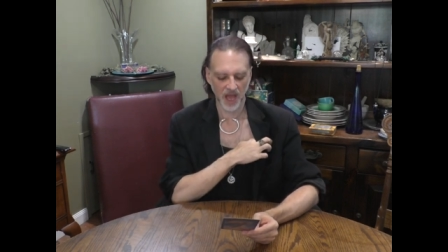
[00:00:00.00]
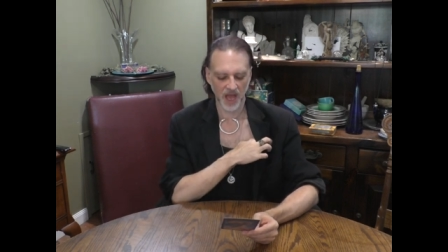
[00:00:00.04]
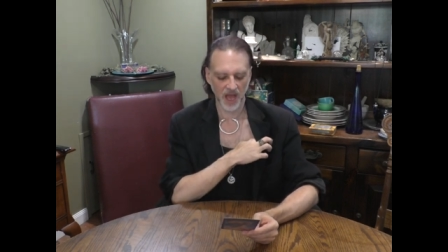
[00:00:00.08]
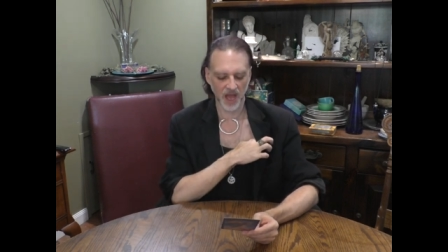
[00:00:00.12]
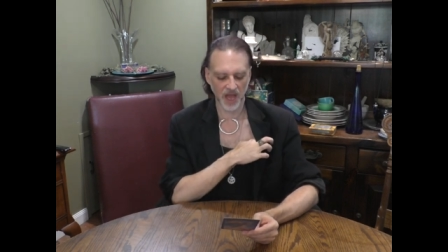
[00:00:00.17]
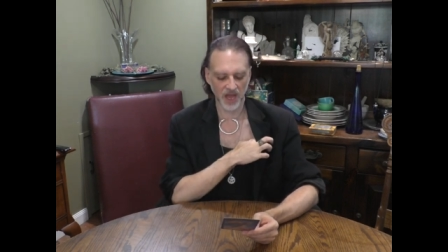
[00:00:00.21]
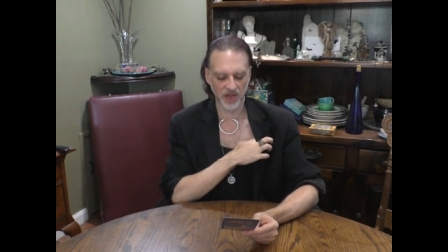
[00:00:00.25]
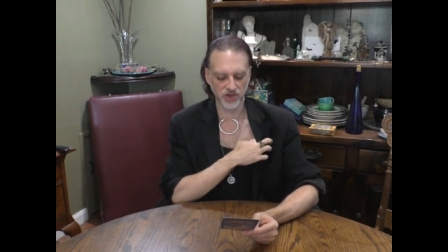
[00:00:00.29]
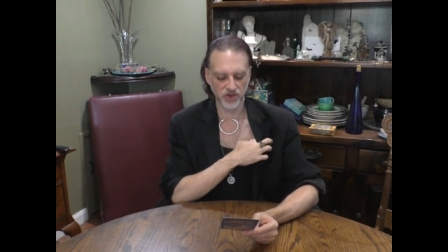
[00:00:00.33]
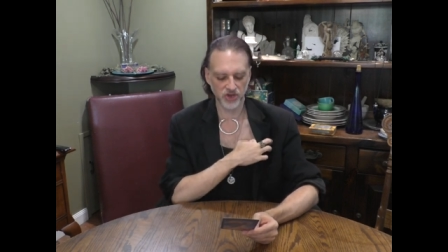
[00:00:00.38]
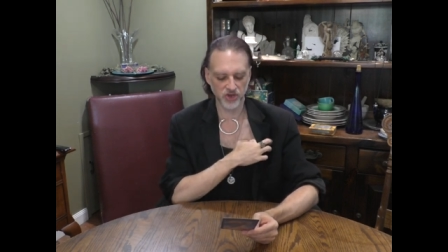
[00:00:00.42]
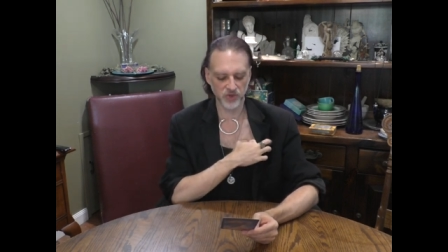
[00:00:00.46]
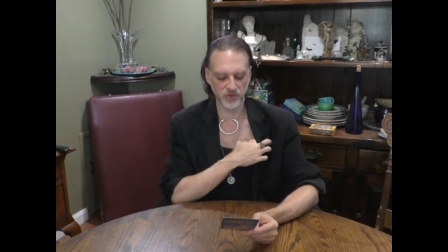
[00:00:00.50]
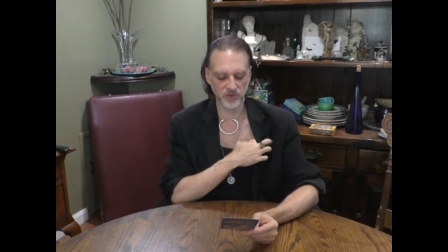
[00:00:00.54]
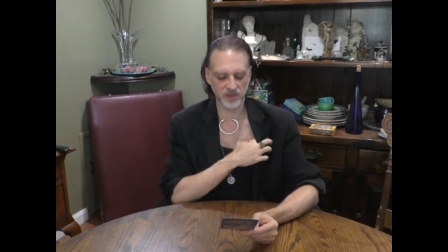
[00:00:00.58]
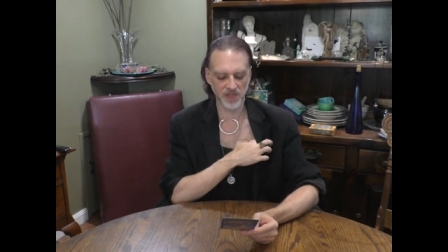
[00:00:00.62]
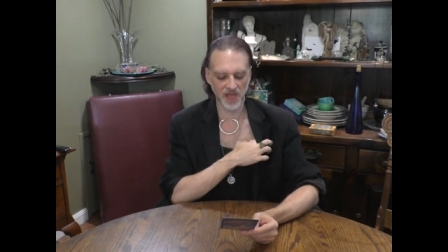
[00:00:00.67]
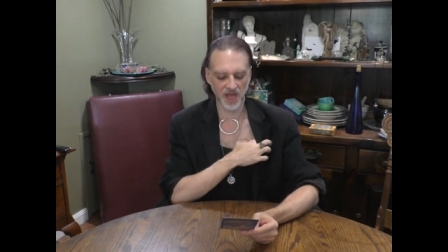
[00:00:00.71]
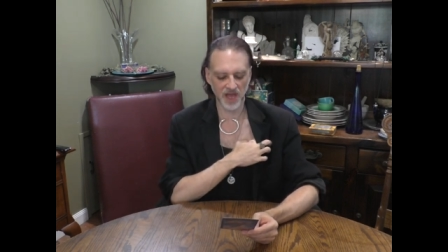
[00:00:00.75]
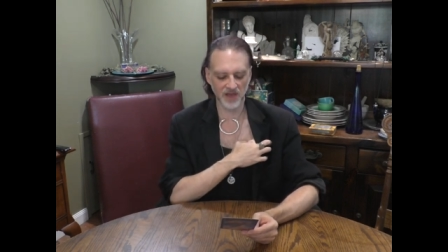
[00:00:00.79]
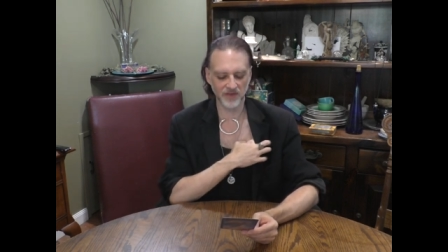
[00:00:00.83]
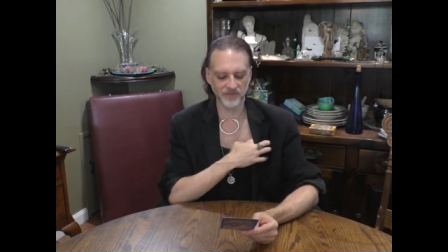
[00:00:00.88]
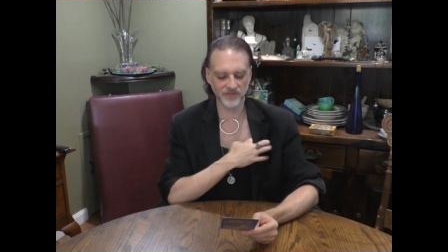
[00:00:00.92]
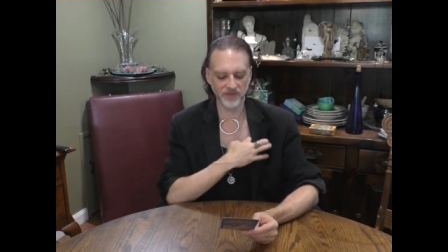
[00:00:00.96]
Uh, new
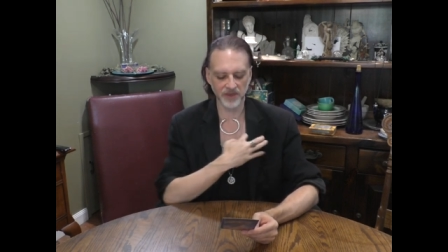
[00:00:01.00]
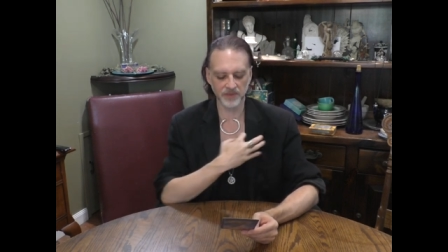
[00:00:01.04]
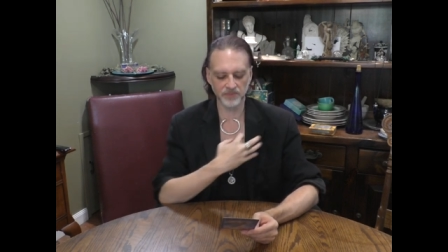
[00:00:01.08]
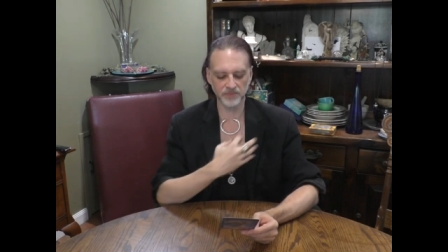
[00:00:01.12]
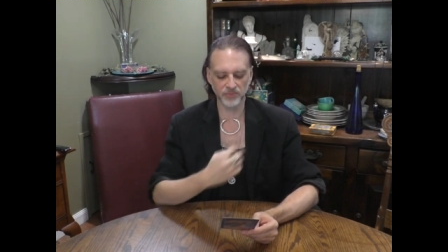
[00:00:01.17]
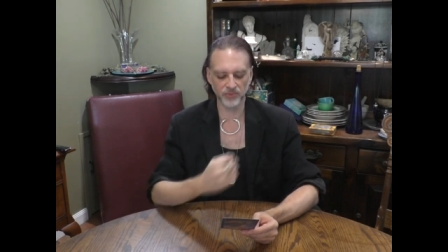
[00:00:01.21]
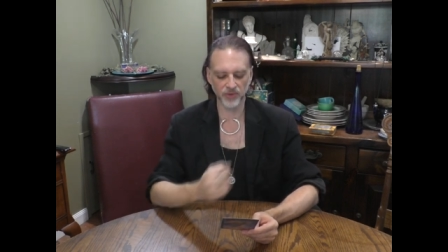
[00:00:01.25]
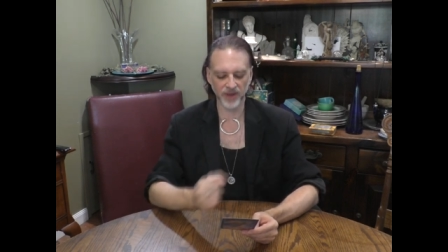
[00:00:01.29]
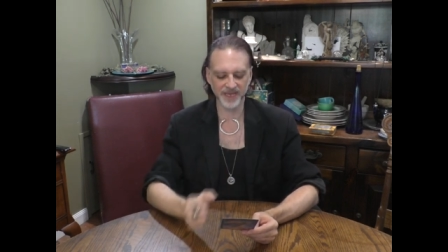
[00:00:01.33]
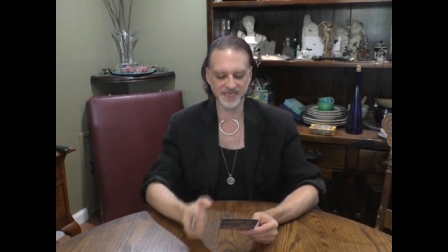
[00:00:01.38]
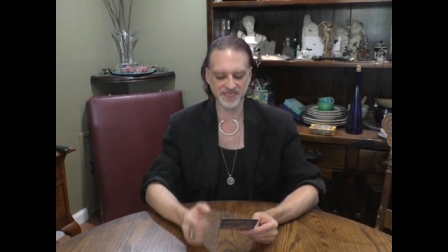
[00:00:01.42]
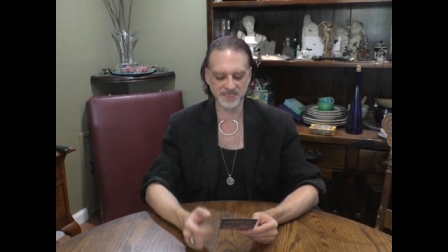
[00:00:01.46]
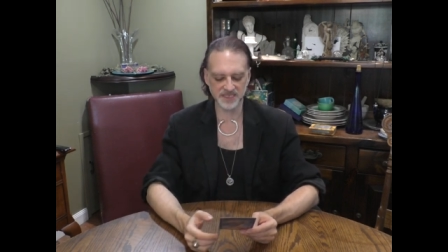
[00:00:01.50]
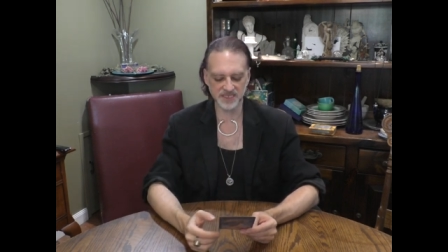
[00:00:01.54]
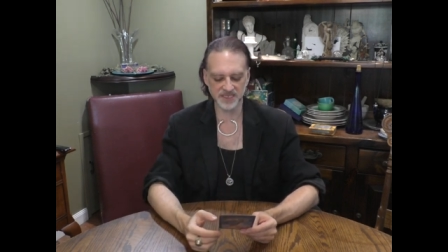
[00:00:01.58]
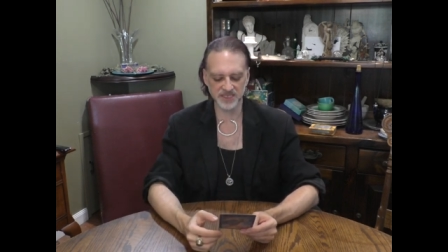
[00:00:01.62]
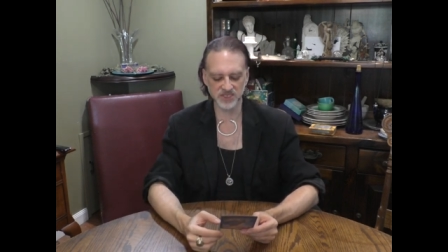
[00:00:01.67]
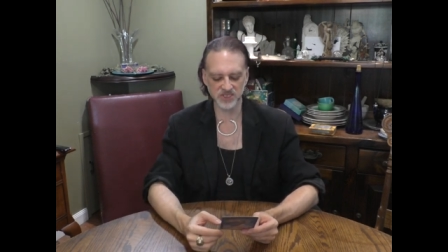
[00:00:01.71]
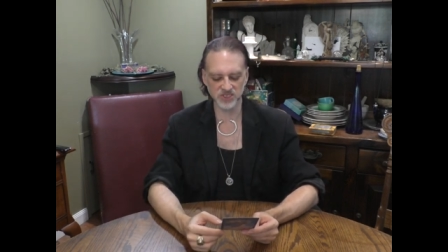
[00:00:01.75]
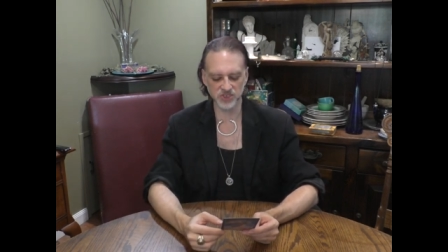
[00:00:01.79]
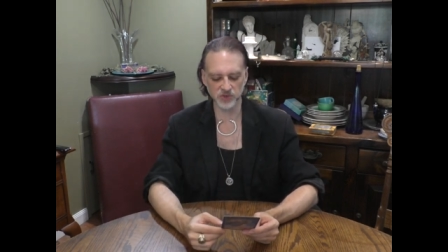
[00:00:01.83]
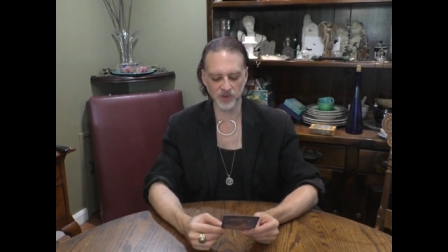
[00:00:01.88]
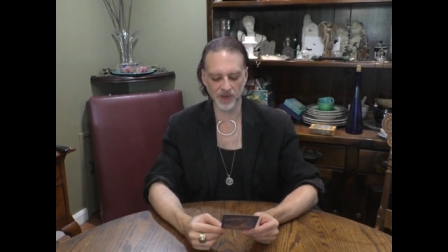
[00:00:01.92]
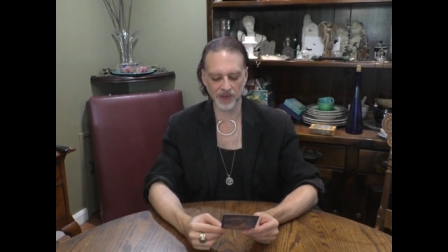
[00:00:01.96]
love, embrace
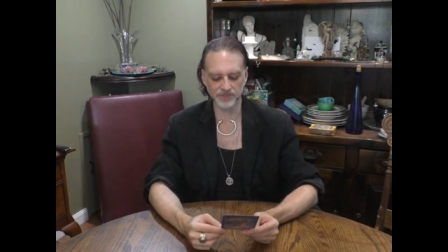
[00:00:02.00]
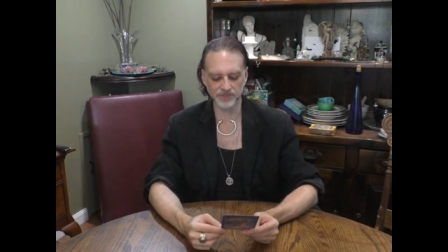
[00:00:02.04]
this new